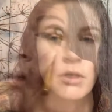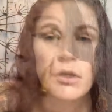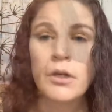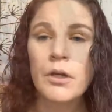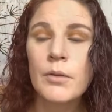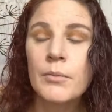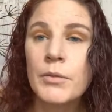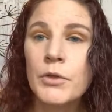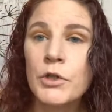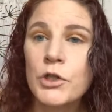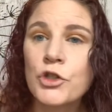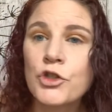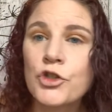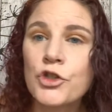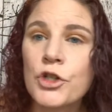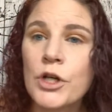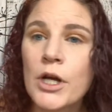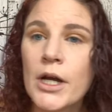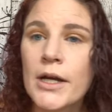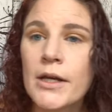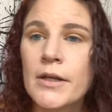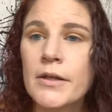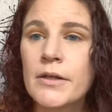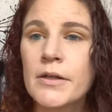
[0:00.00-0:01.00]
I'm going to
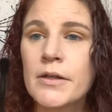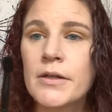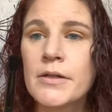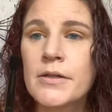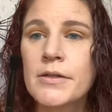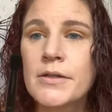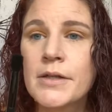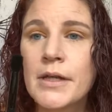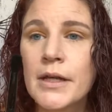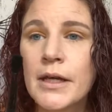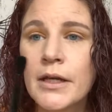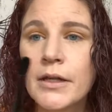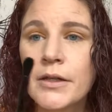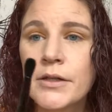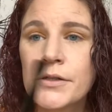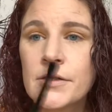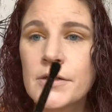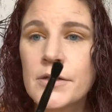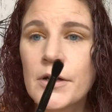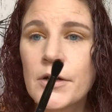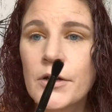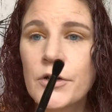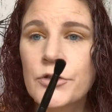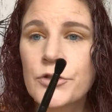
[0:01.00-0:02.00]
try this
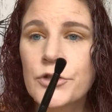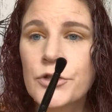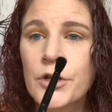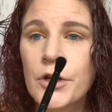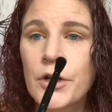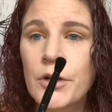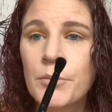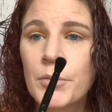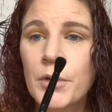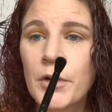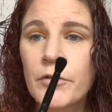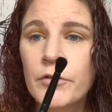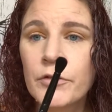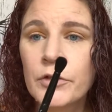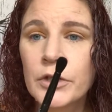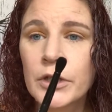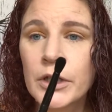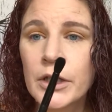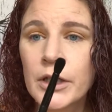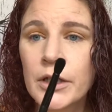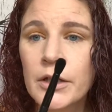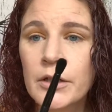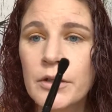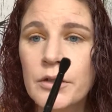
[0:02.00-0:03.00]
Anastasia
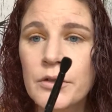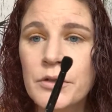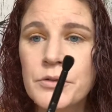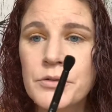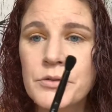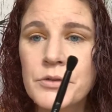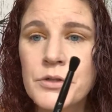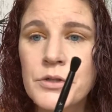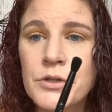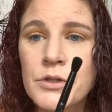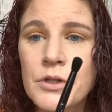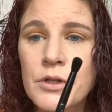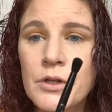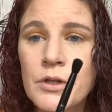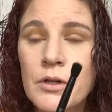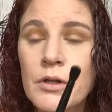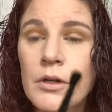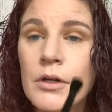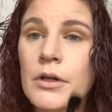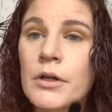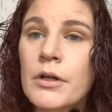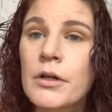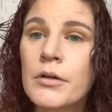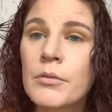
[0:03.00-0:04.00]
Beverly Hills
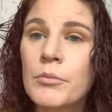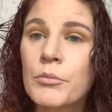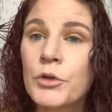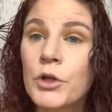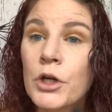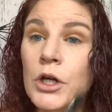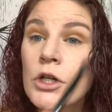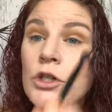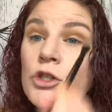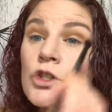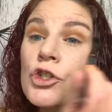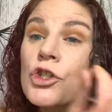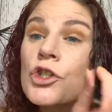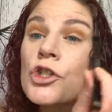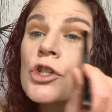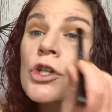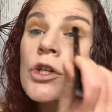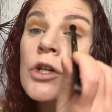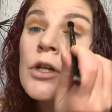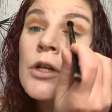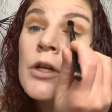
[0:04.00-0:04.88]
brush.